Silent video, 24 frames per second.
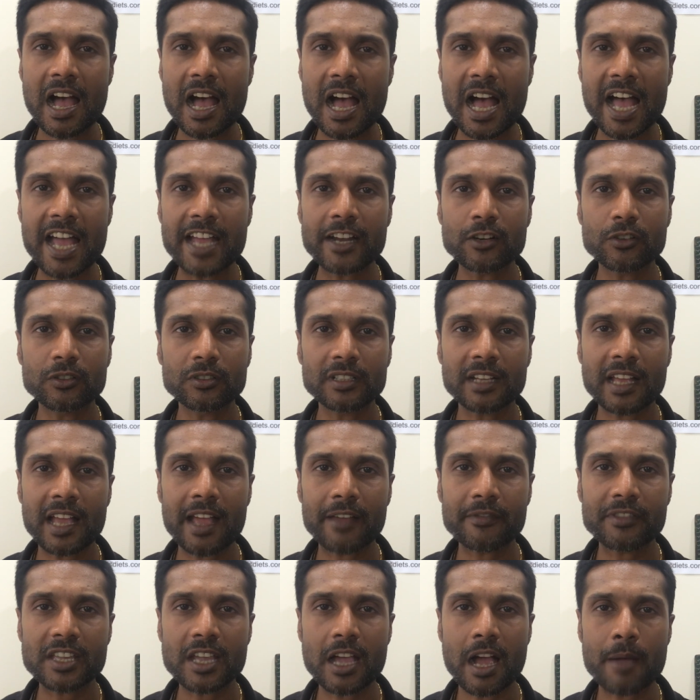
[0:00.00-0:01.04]
I don't
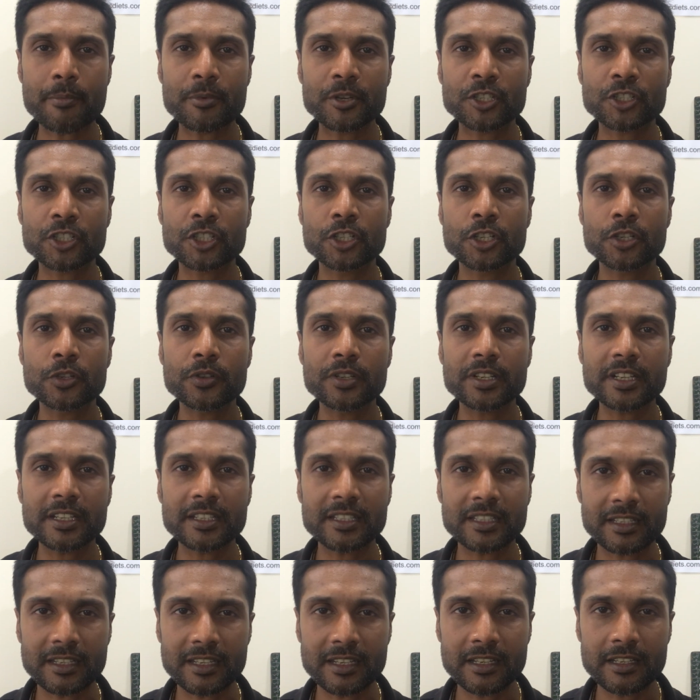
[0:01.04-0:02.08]
have the
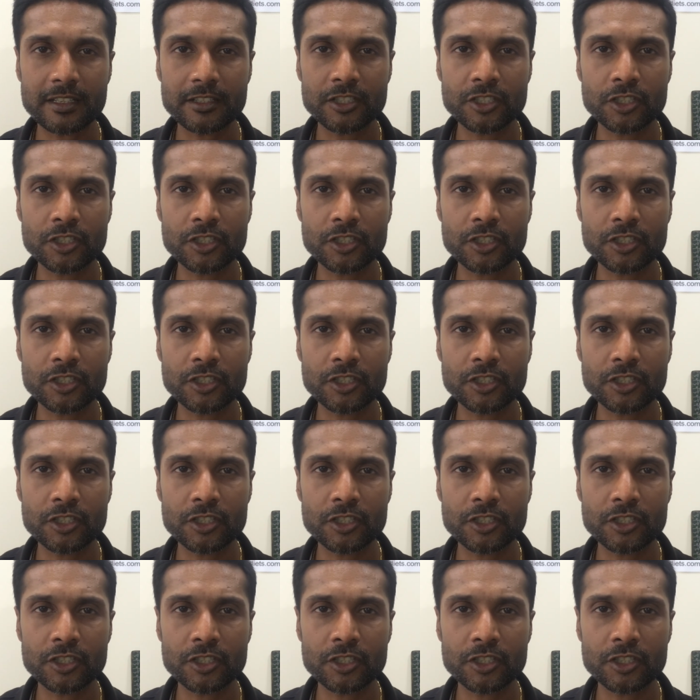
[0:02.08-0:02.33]
opportunity